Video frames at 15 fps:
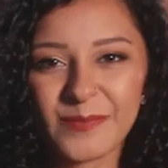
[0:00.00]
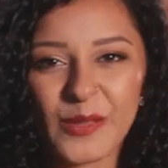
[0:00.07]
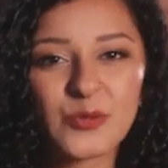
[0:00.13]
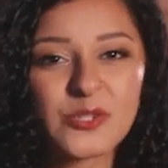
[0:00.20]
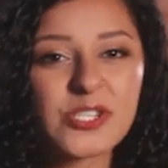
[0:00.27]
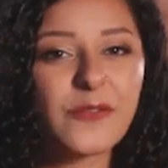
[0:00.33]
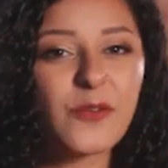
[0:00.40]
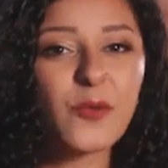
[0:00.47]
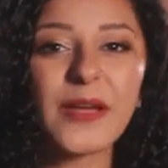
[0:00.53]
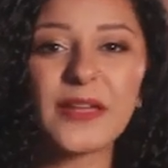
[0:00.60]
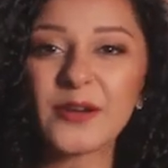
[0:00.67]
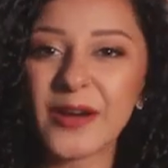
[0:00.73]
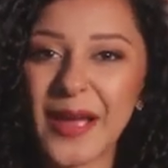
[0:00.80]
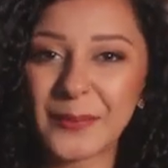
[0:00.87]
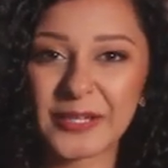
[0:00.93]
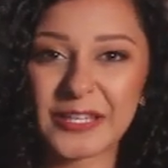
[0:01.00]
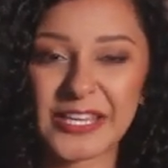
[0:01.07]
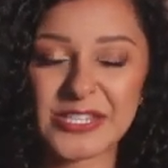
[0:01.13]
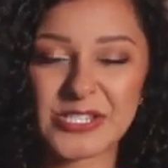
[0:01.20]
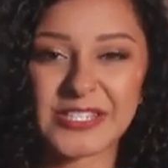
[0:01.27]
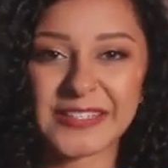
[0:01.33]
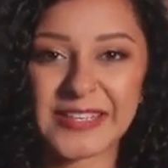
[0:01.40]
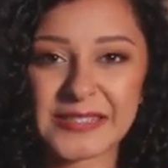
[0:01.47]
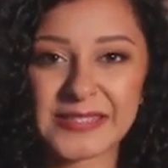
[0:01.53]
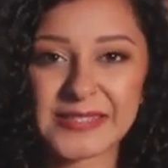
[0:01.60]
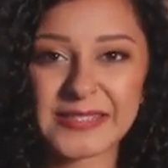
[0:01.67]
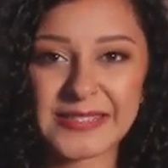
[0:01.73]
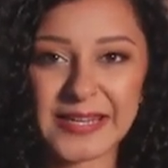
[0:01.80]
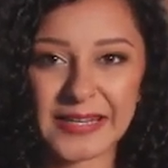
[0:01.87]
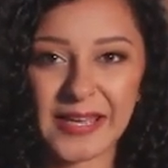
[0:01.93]
Whichever way your application gets
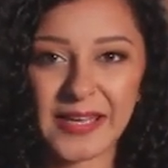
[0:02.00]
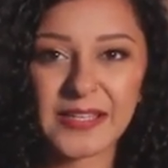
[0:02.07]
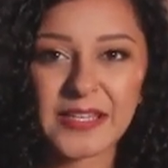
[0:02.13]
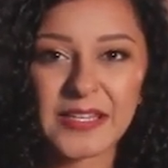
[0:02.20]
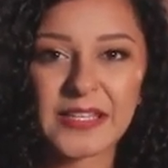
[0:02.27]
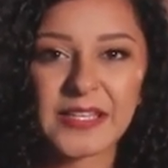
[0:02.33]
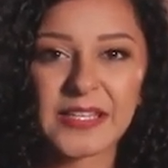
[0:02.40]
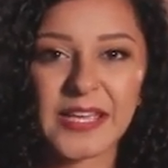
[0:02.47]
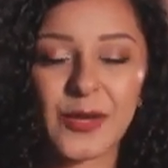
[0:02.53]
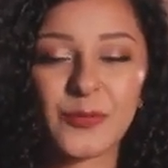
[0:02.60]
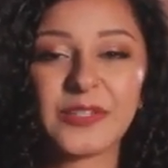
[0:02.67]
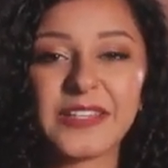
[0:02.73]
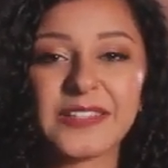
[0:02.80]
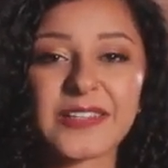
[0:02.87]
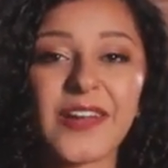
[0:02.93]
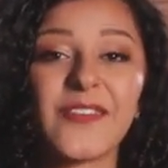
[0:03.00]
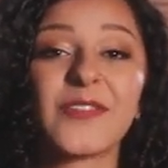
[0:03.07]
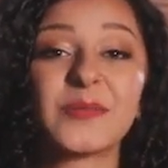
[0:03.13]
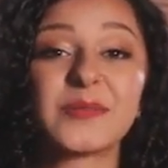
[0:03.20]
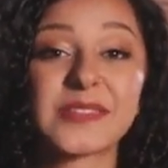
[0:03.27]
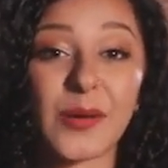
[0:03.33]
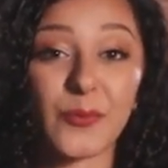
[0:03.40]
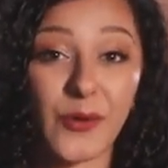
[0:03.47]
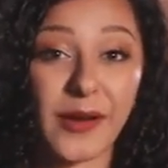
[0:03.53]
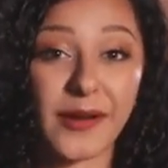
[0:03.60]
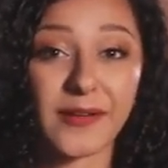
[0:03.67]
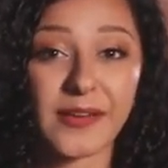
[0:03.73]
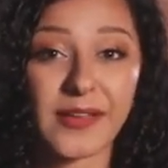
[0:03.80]
the data, it will need to come from somewhere.